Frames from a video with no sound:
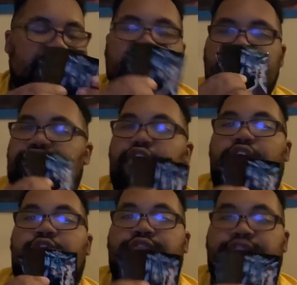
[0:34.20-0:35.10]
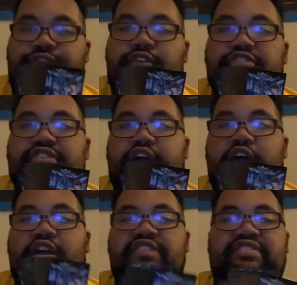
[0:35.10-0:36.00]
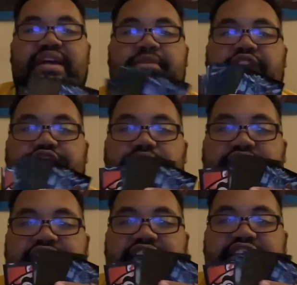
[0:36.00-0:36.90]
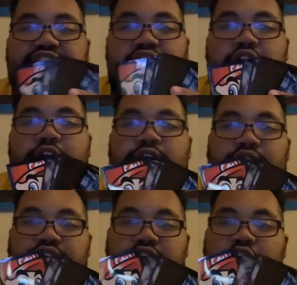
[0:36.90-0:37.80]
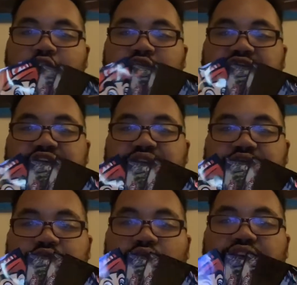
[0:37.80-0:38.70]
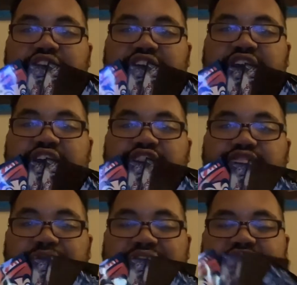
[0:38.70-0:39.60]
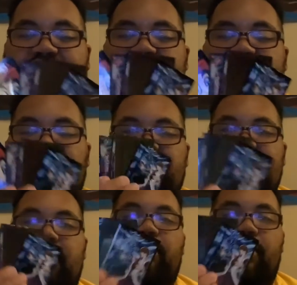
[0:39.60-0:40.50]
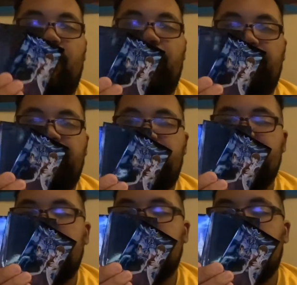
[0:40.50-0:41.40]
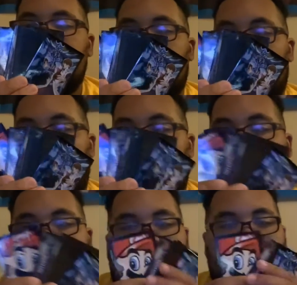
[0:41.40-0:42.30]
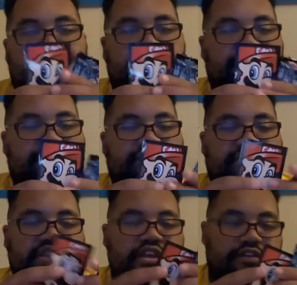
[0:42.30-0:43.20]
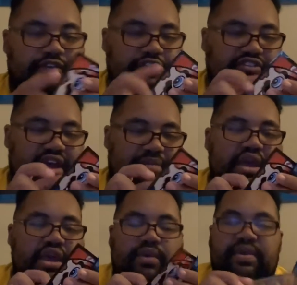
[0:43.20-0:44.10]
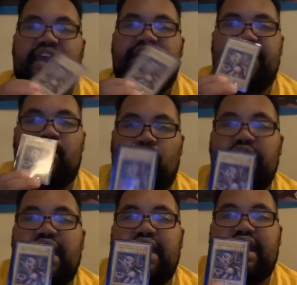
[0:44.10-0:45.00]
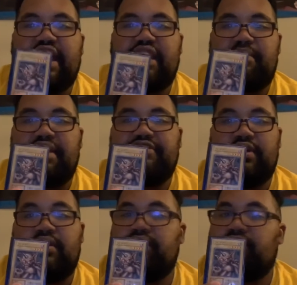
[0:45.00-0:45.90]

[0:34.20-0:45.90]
So the first cards that I'm going to showcase are cards that you can only get in Japan and Japan alone. Alright, first up, we have a really iconic monster.